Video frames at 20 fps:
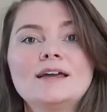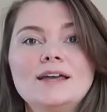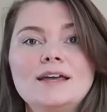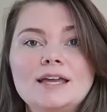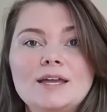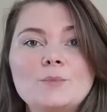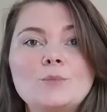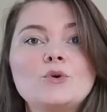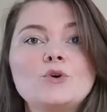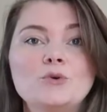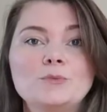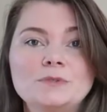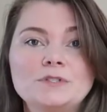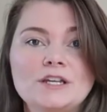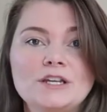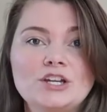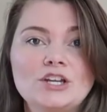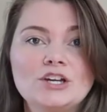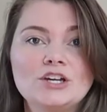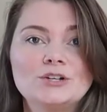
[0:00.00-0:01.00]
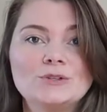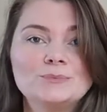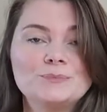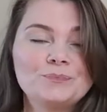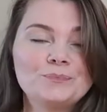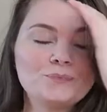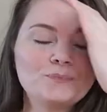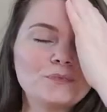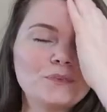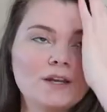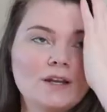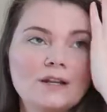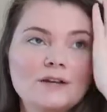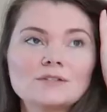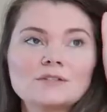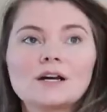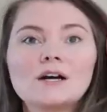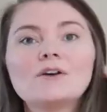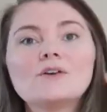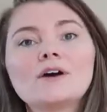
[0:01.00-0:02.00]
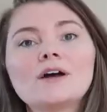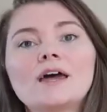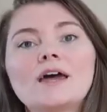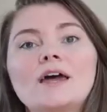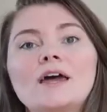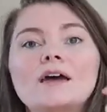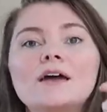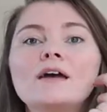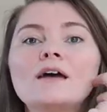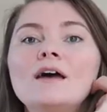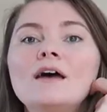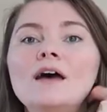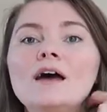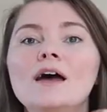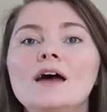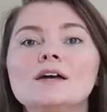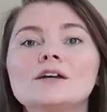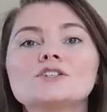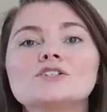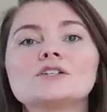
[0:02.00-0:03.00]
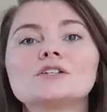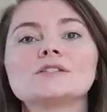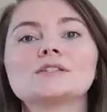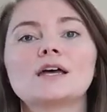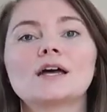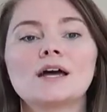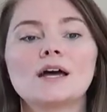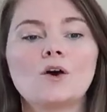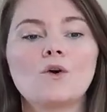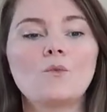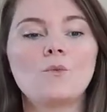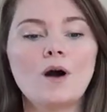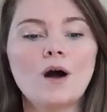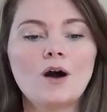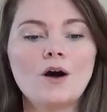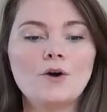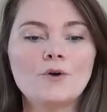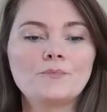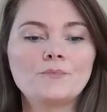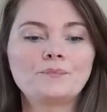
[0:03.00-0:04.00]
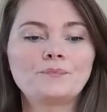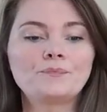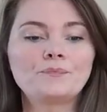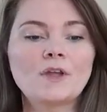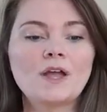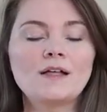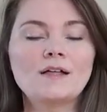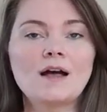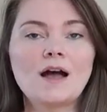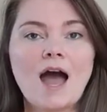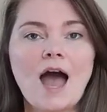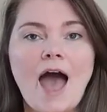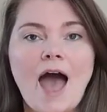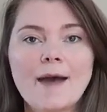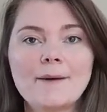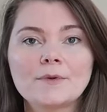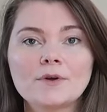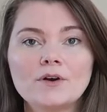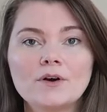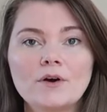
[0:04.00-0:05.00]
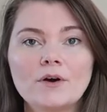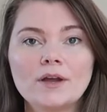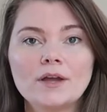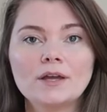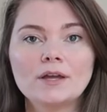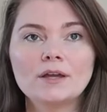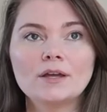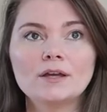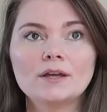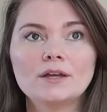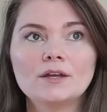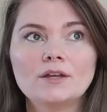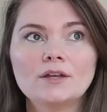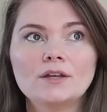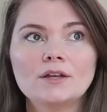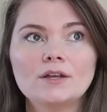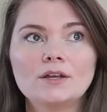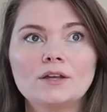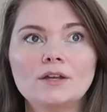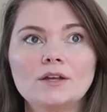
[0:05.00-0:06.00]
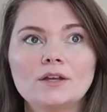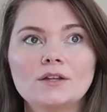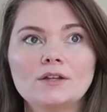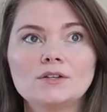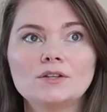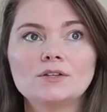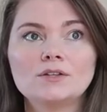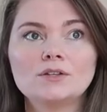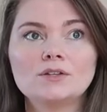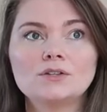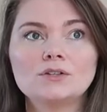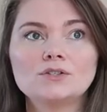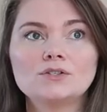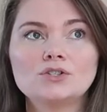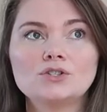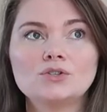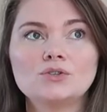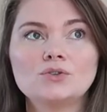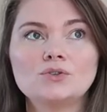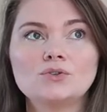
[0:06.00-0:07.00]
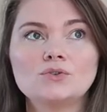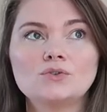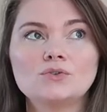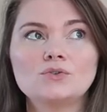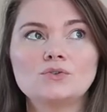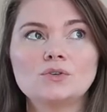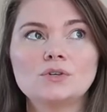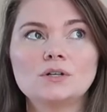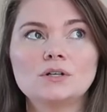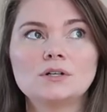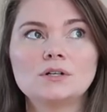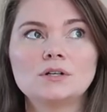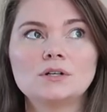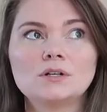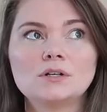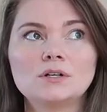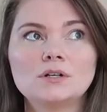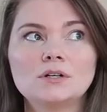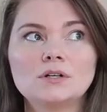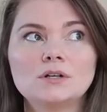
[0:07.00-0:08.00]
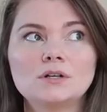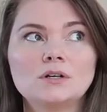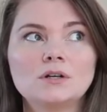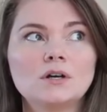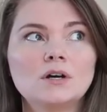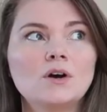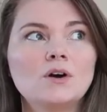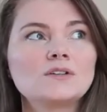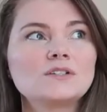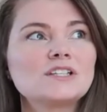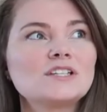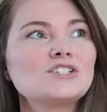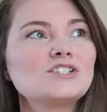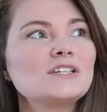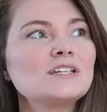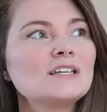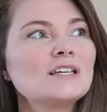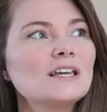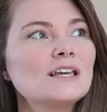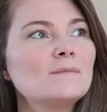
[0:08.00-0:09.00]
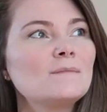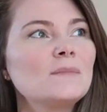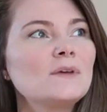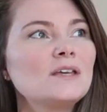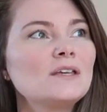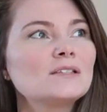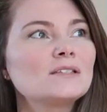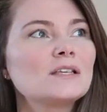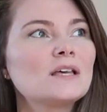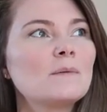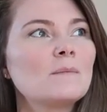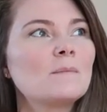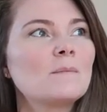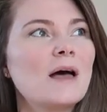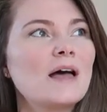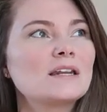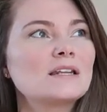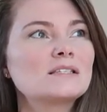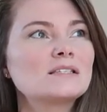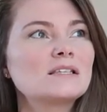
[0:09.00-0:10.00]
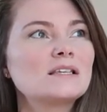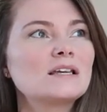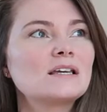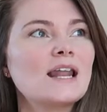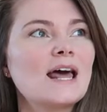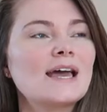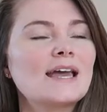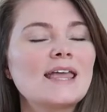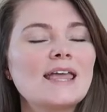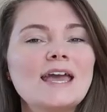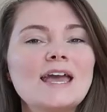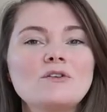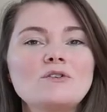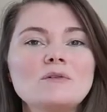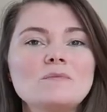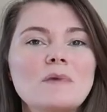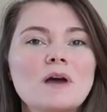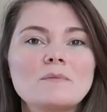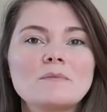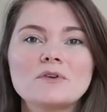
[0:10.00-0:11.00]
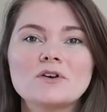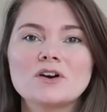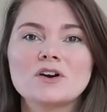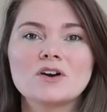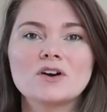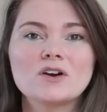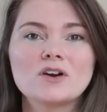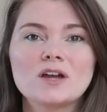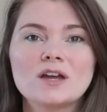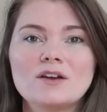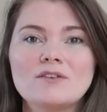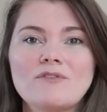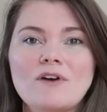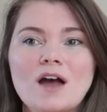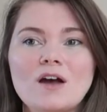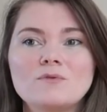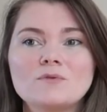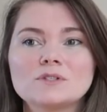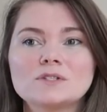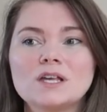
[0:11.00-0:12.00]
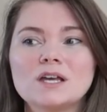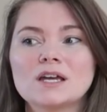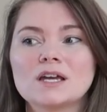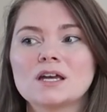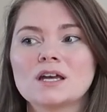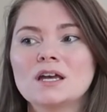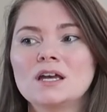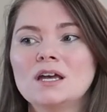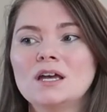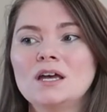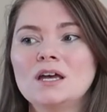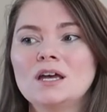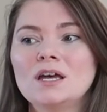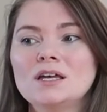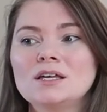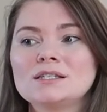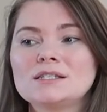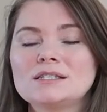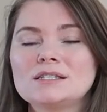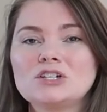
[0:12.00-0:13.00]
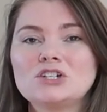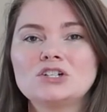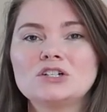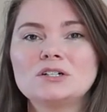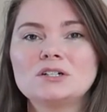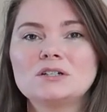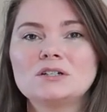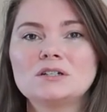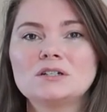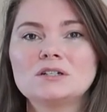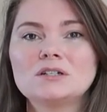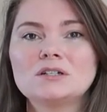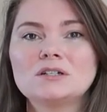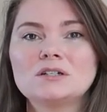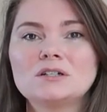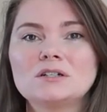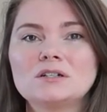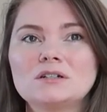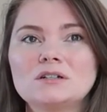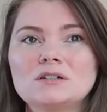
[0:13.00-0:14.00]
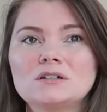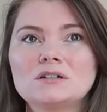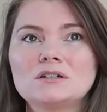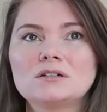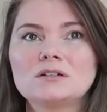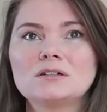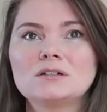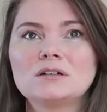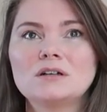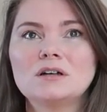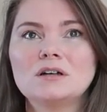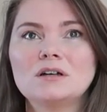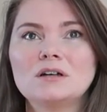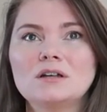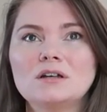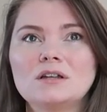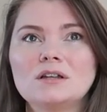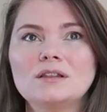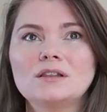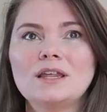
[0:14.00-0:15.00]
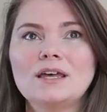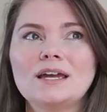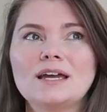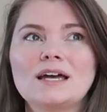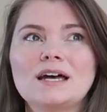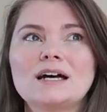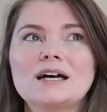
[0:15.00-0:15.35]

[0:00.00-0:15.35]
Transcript: He pooped in you. And I was like, okay. And she's like, well, I'm going to. Did she give me some medicine? I can't remember if I was like still like